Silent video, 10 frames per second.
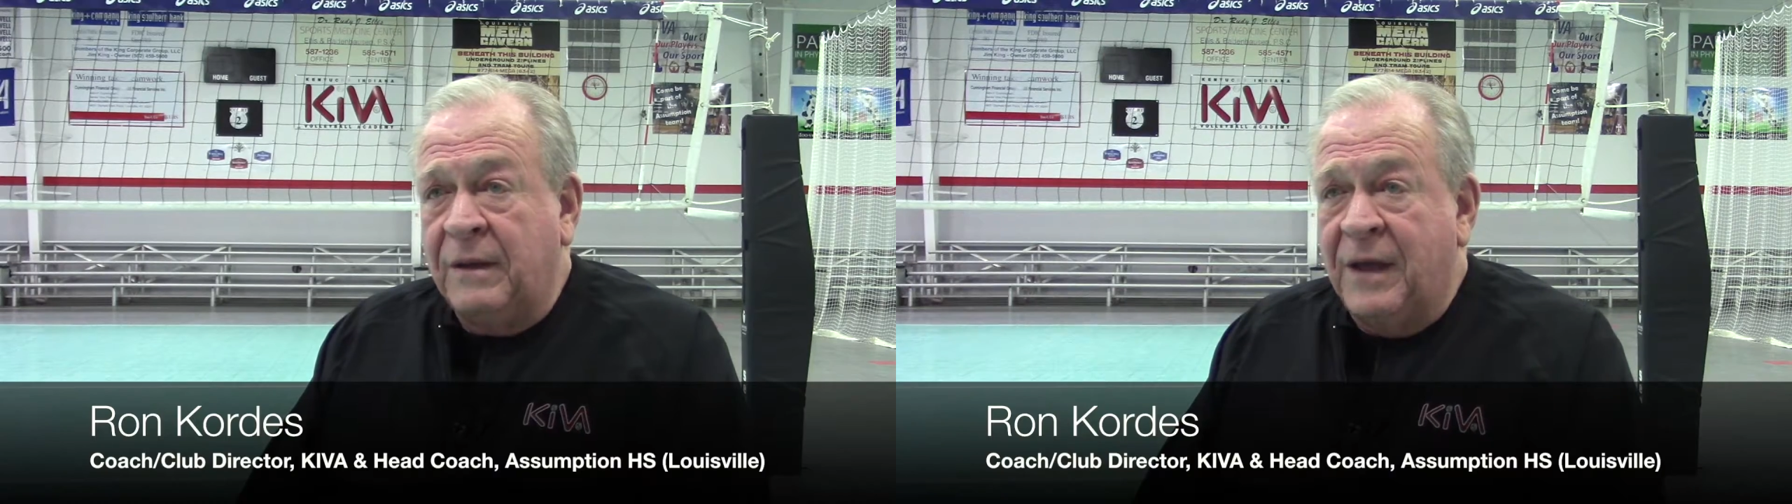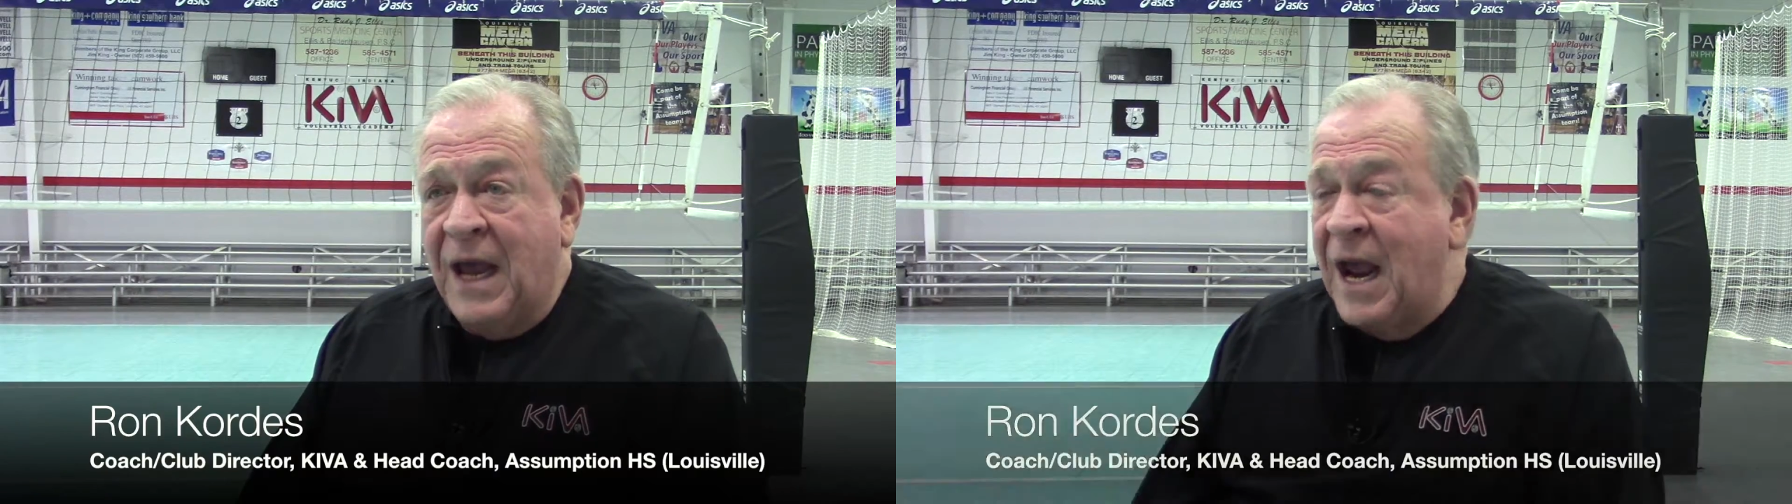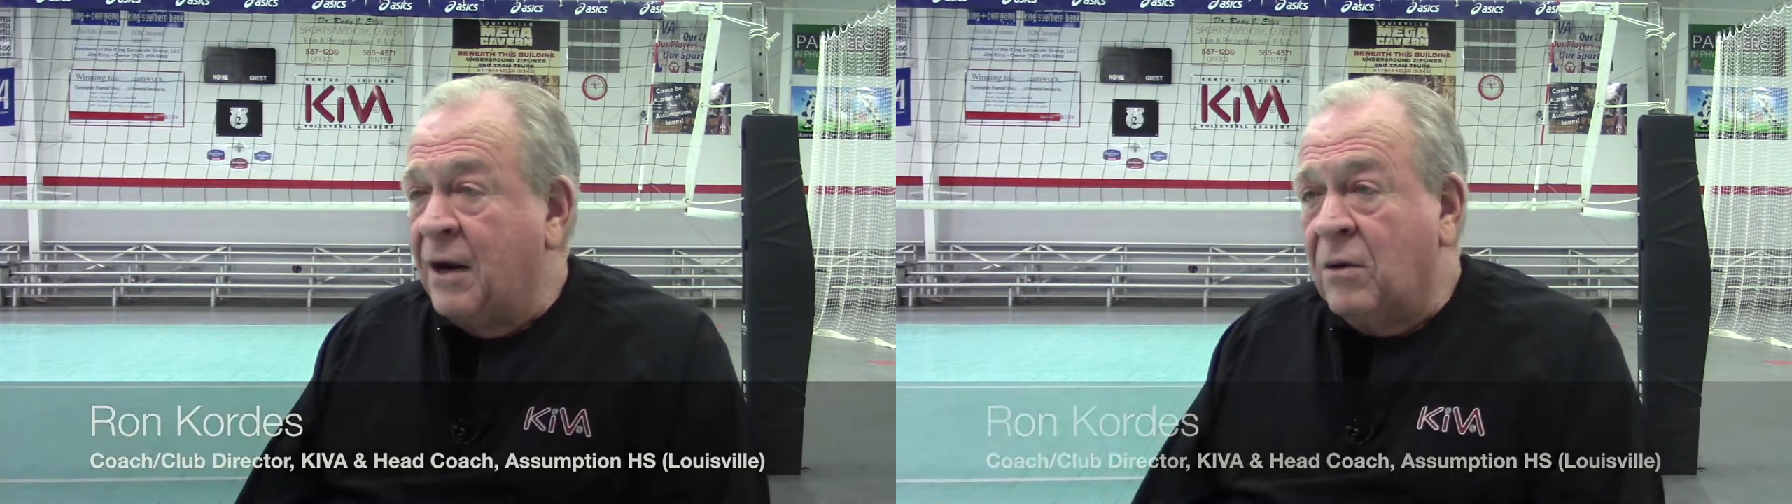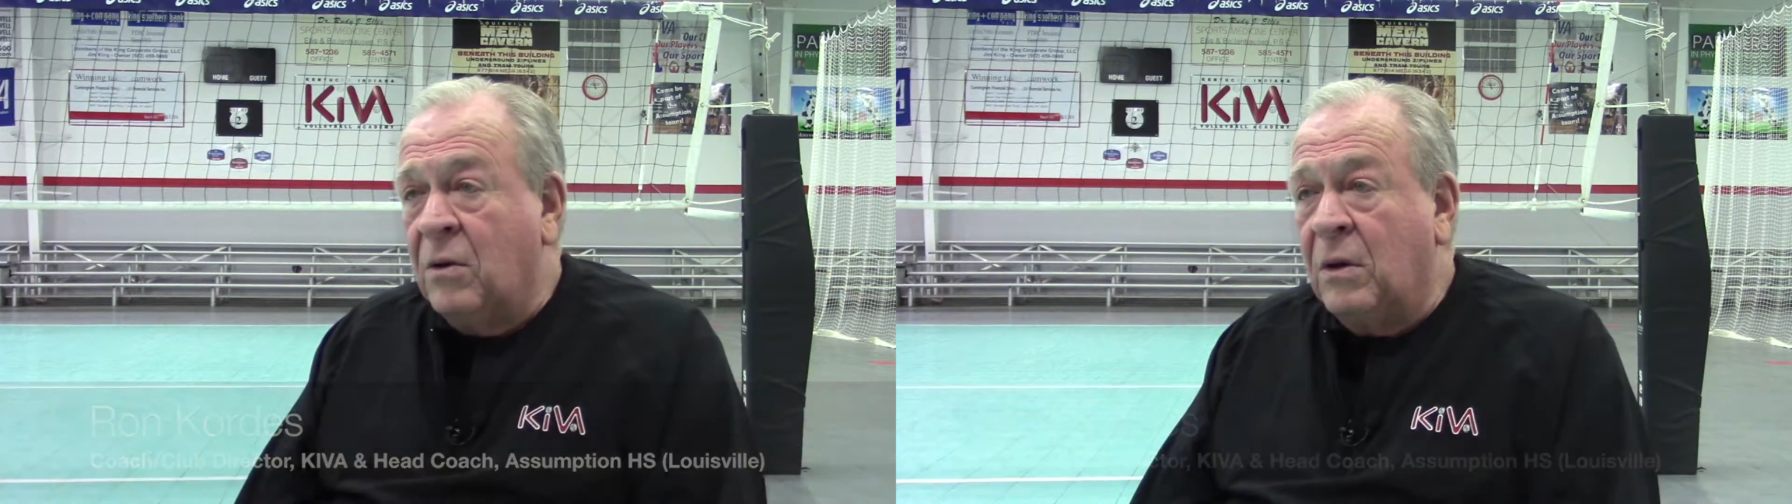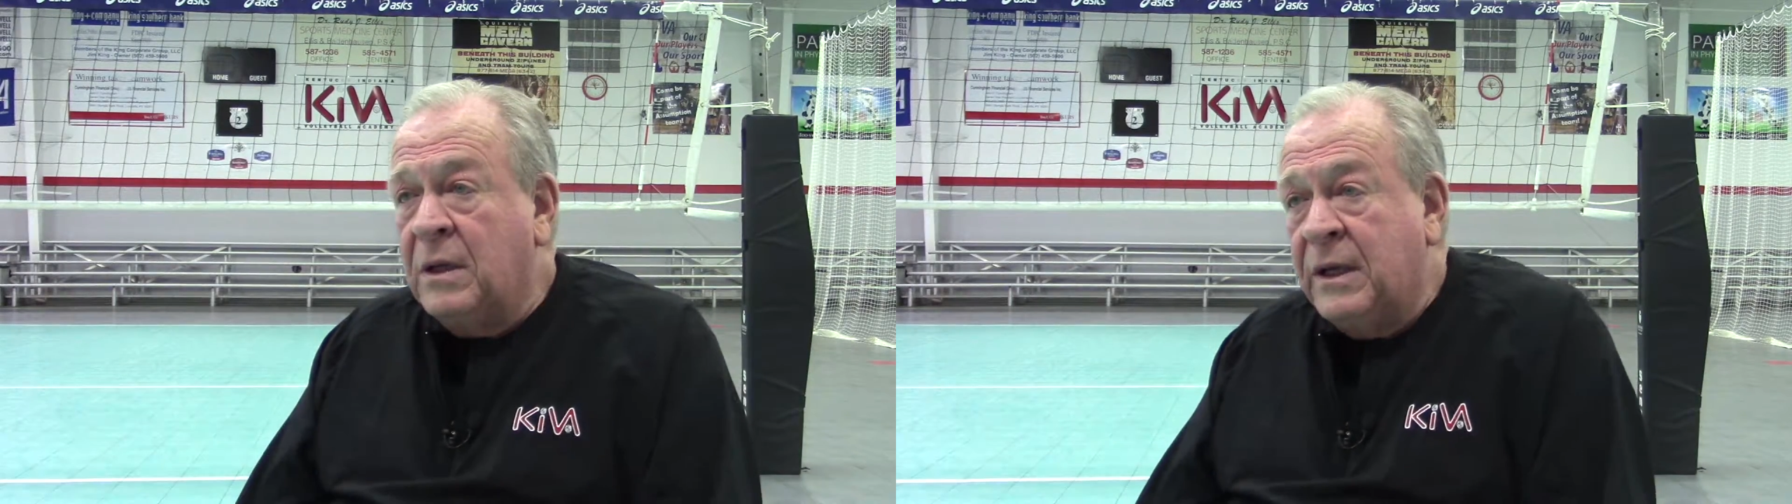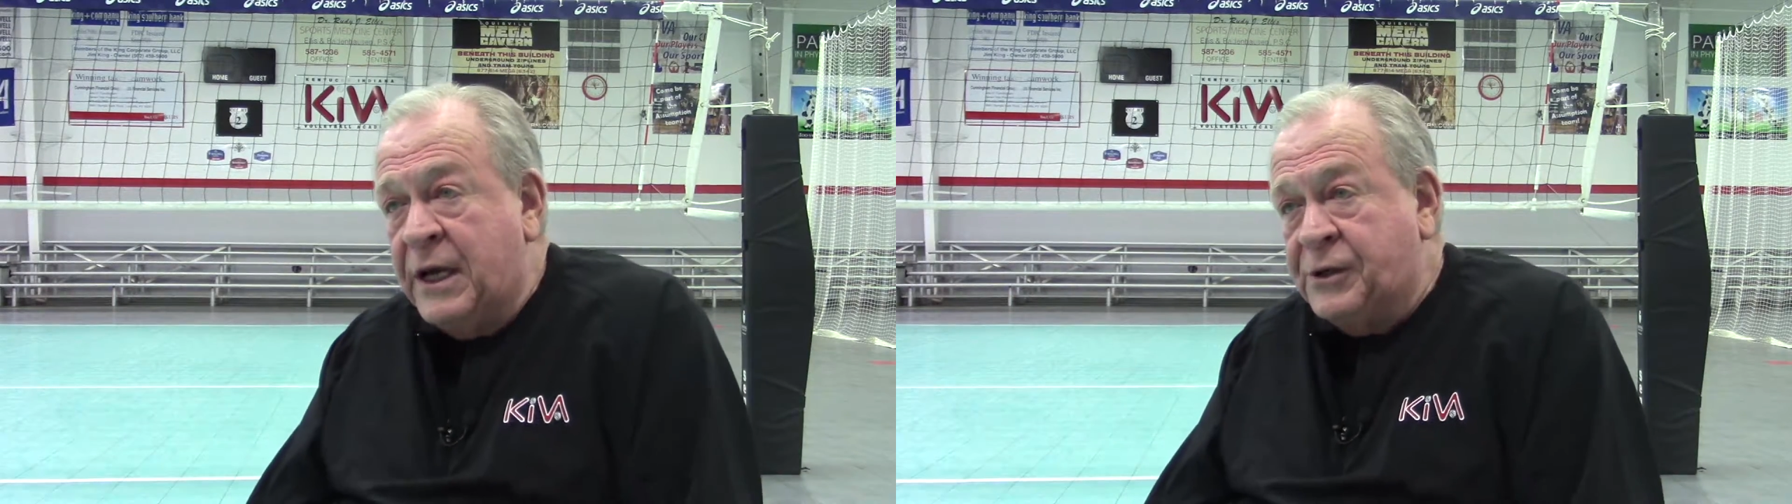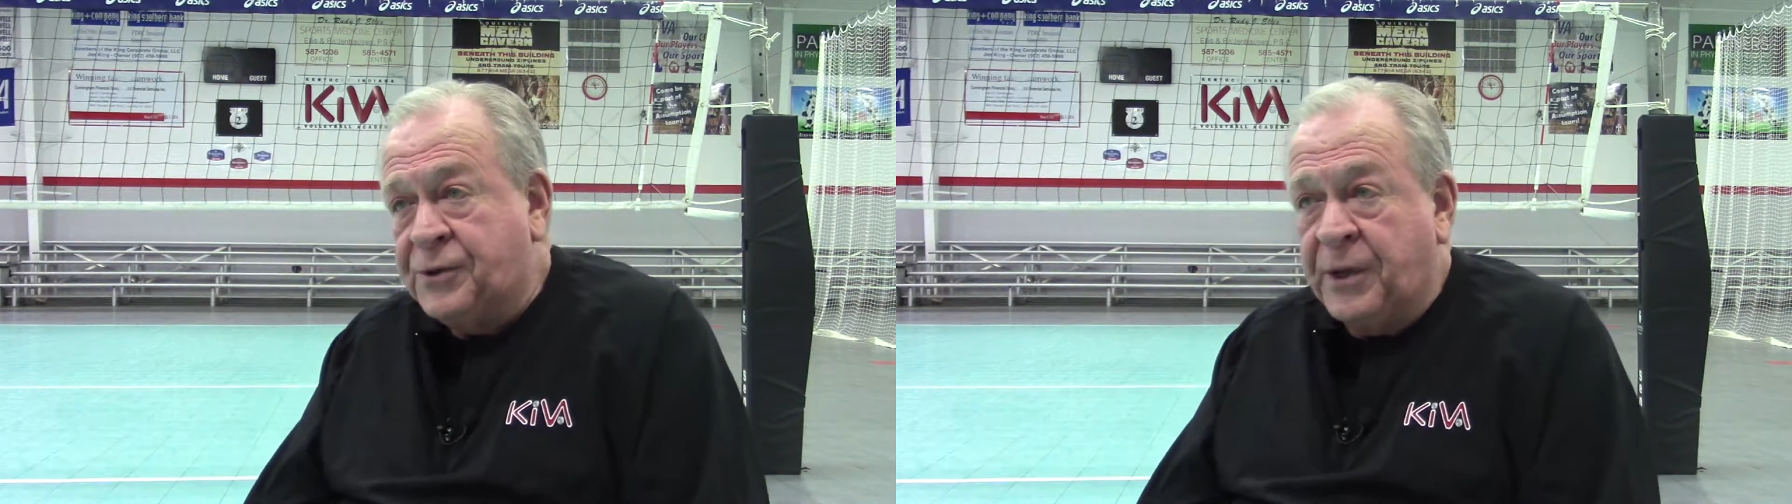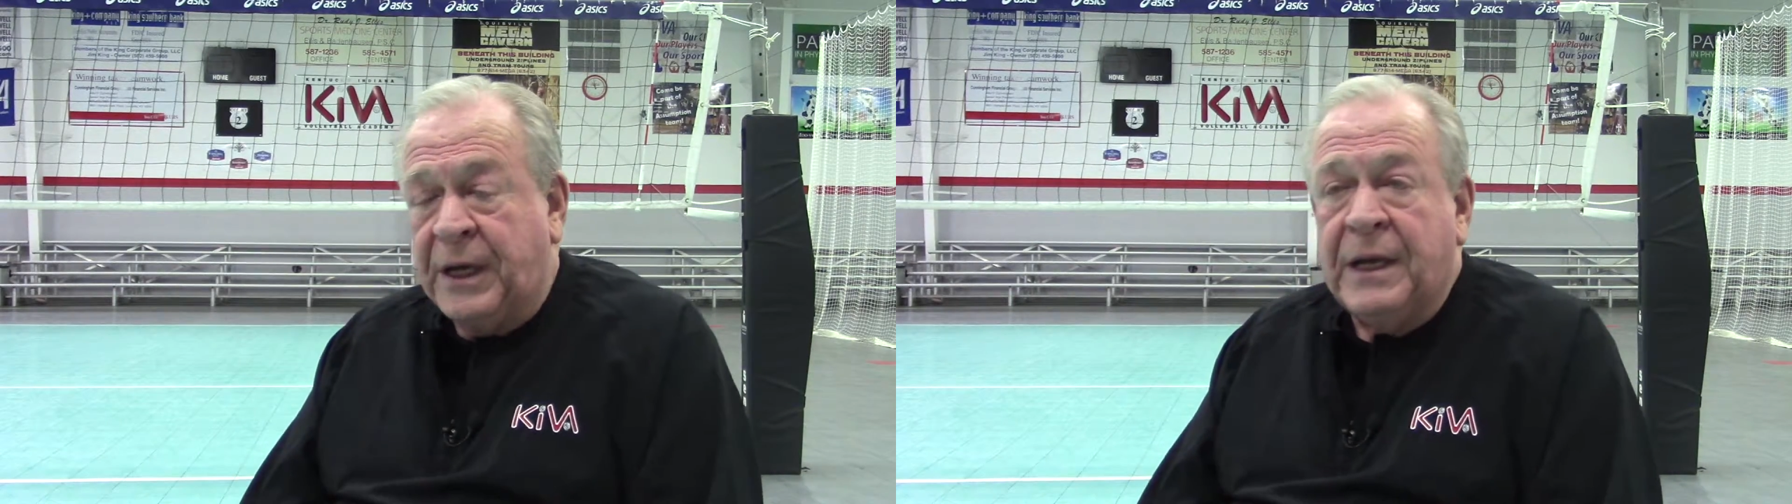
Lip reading: the ankle injury.